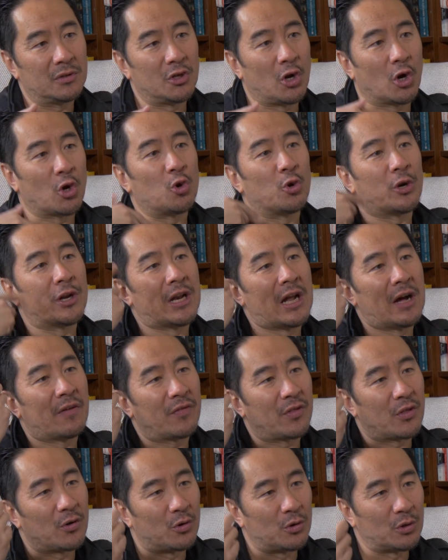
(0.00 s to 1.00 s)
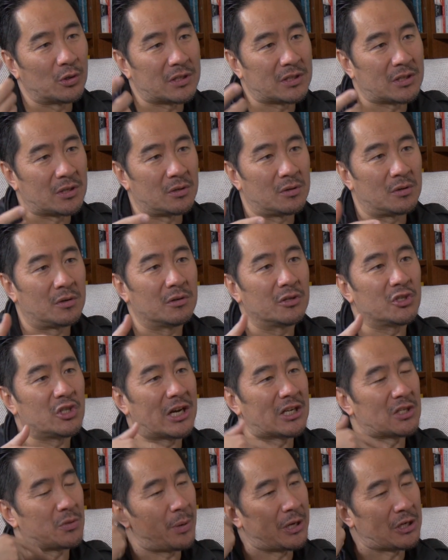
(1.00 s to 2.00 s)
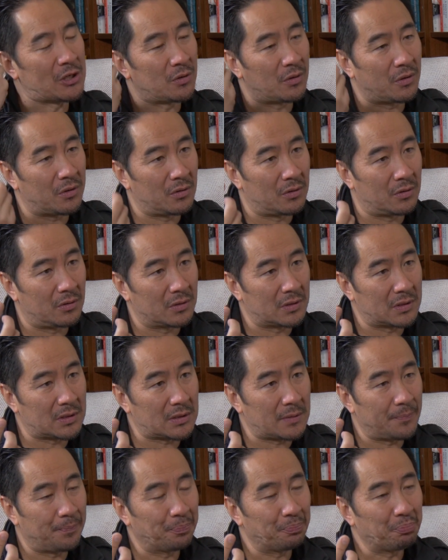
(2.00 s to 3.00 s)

not good enough thoughts or judgmental thoughts.